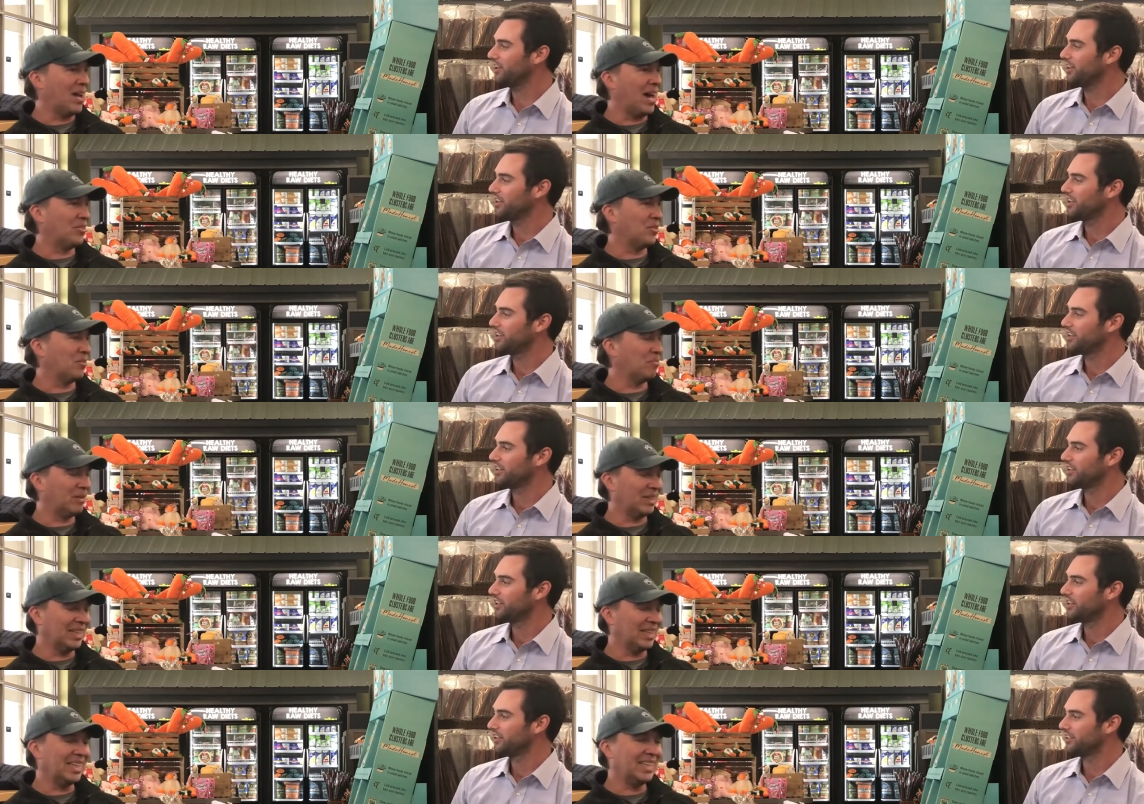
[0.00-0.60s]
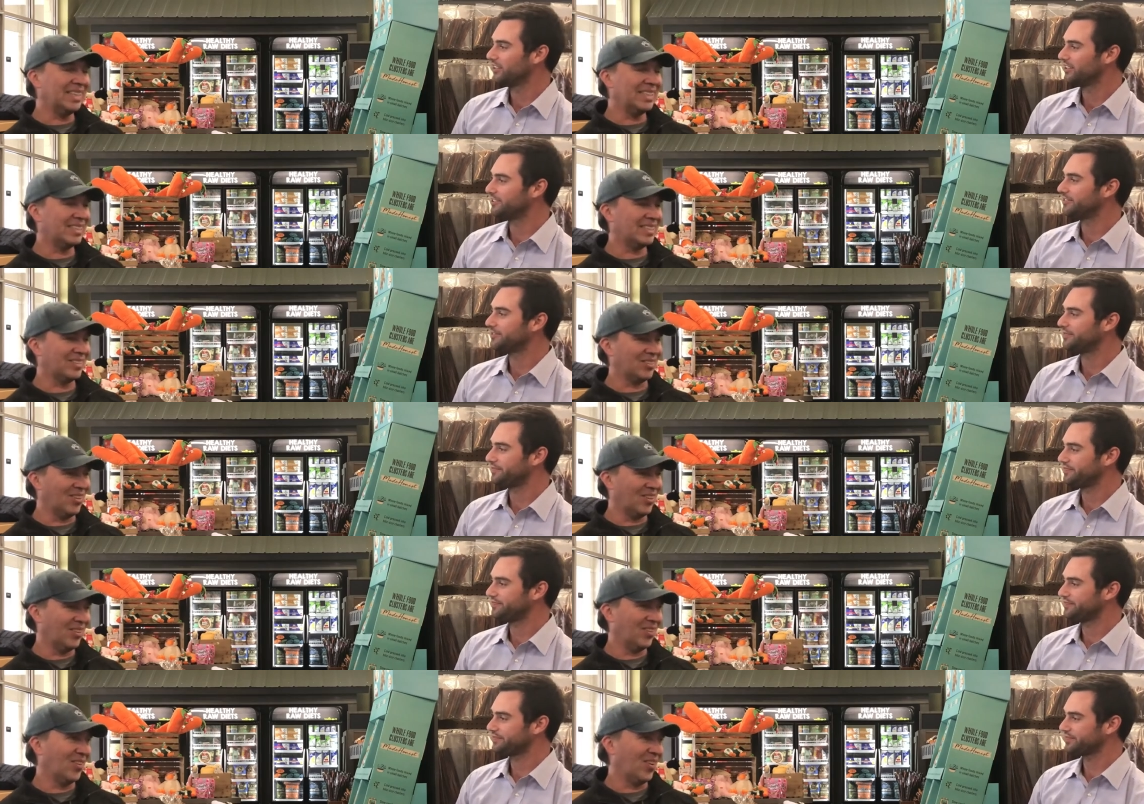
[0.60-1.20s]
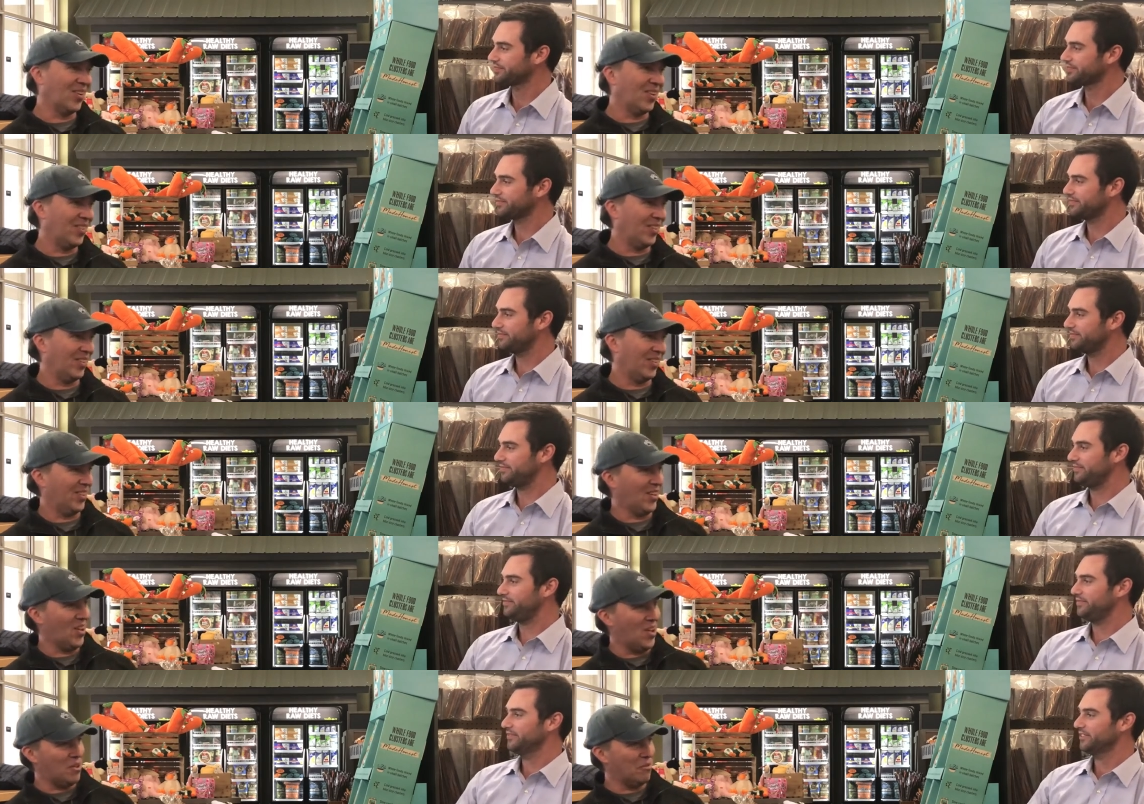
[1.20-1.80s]
Speaker 1: not the police or, or the
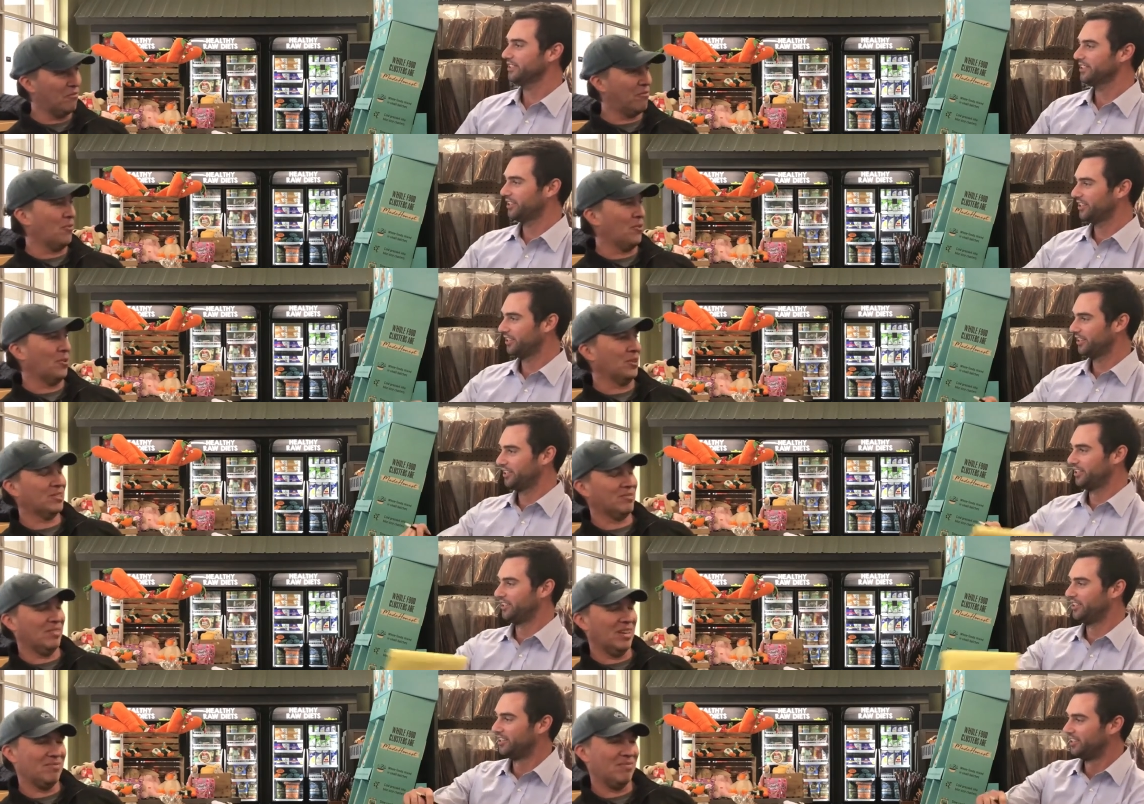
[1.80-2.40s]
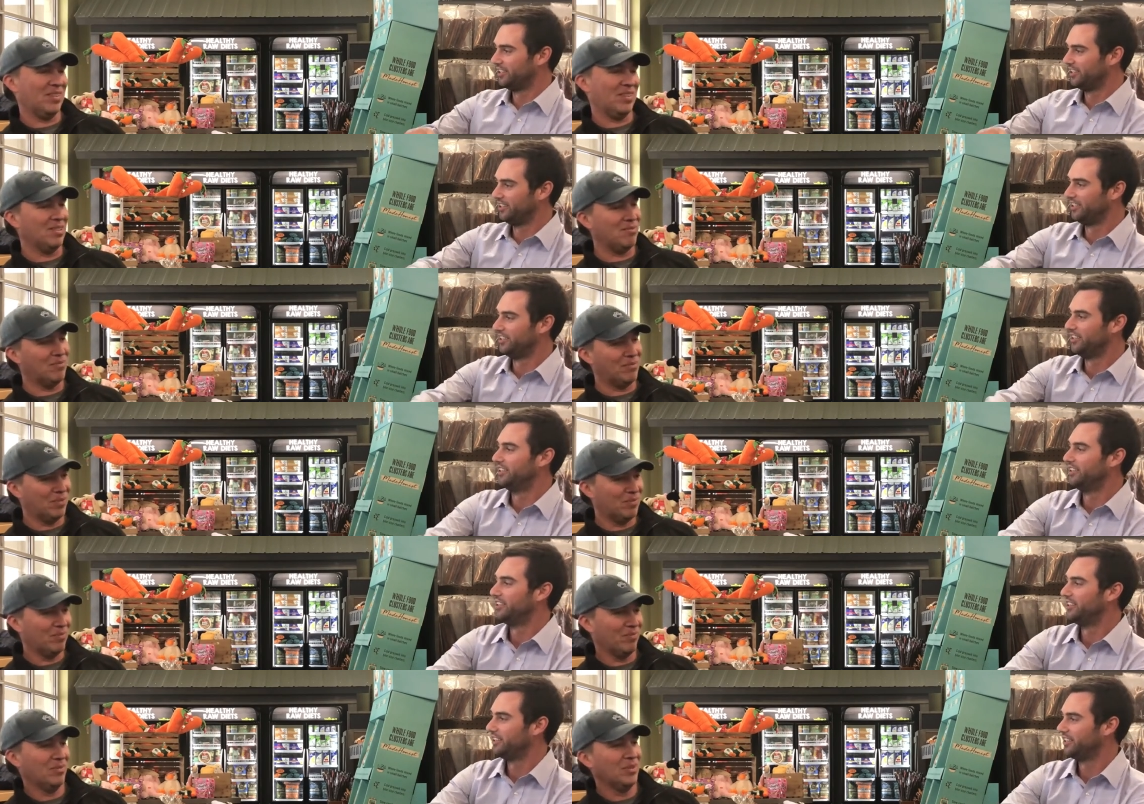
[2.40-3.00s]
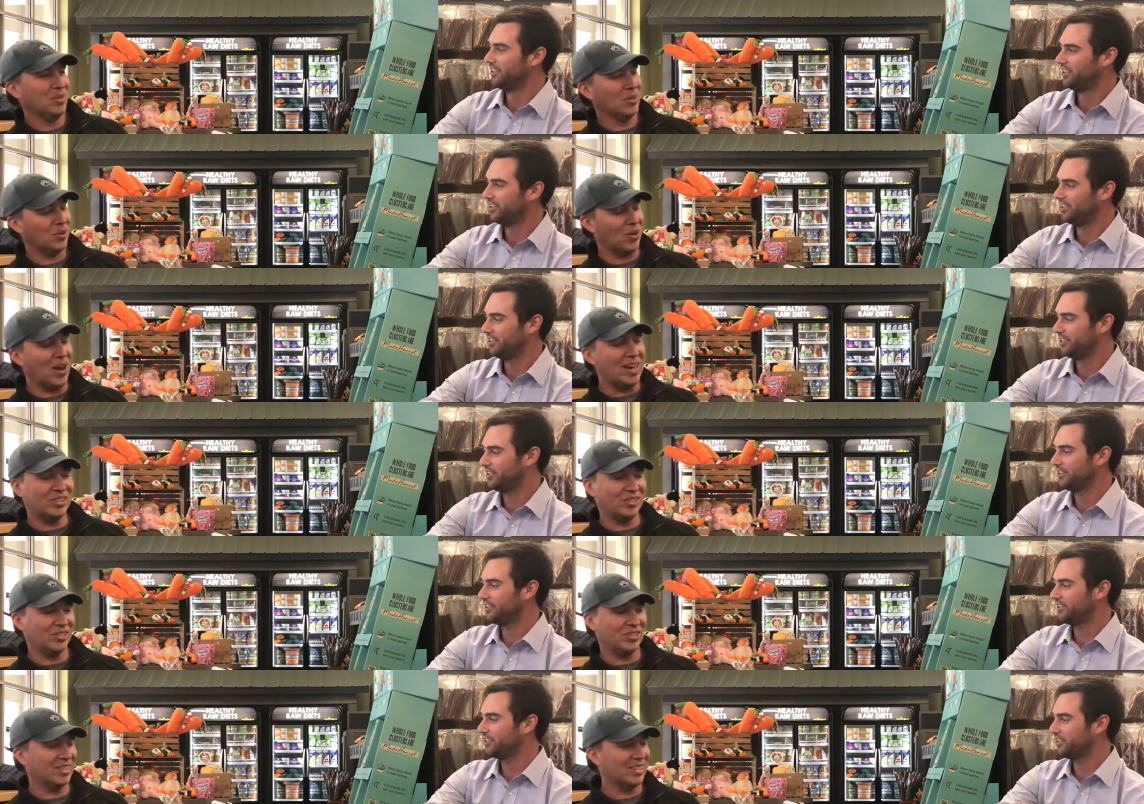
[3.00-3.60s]
law enforcement, but
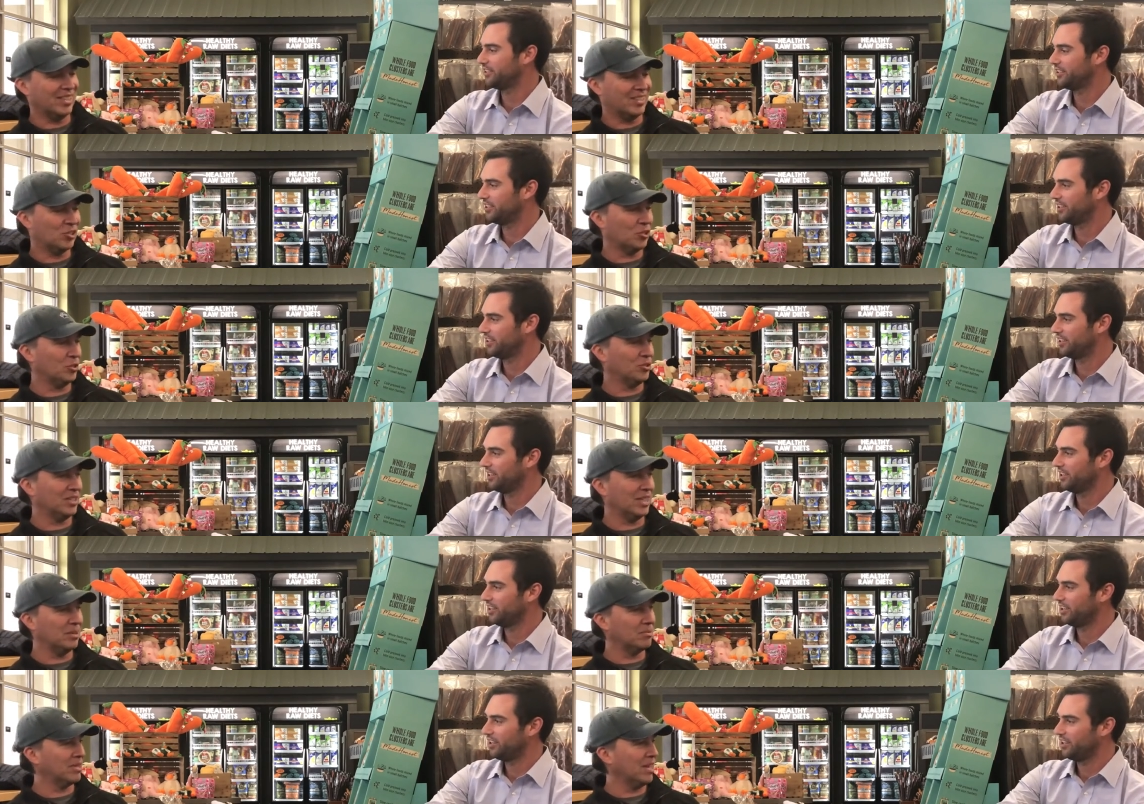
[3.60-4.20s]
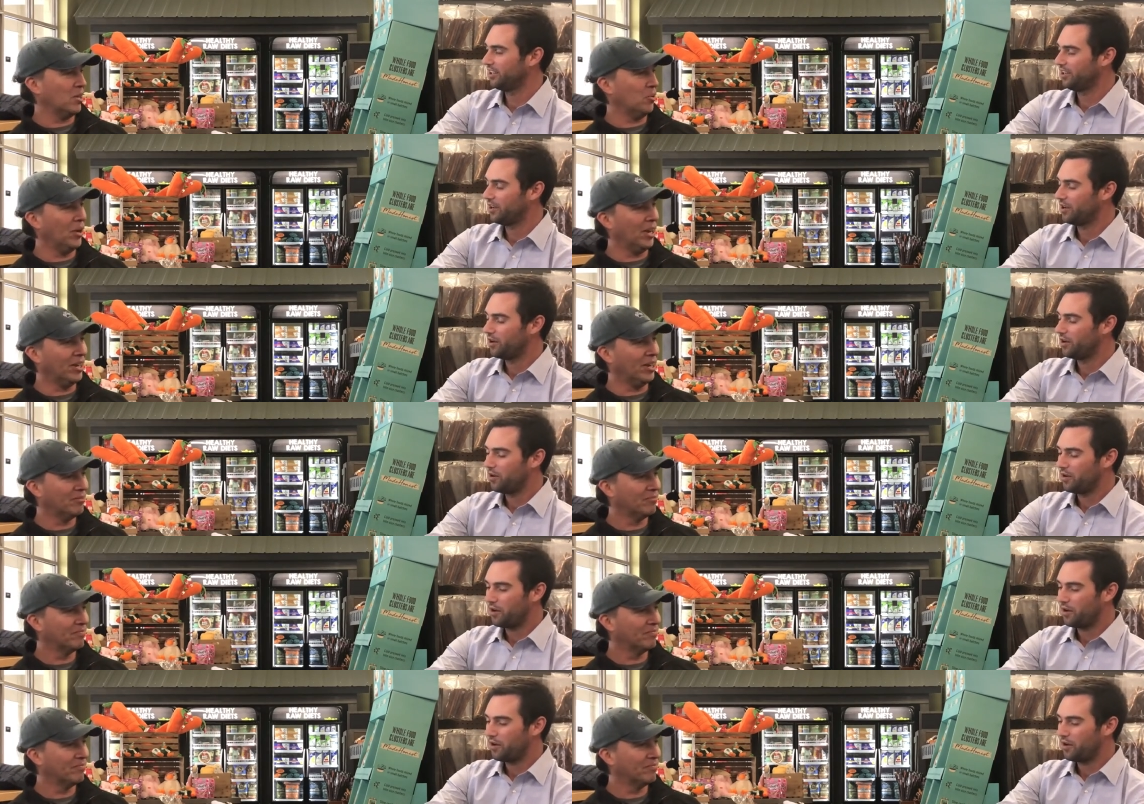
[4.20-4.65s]
gracious, it sure seems that way.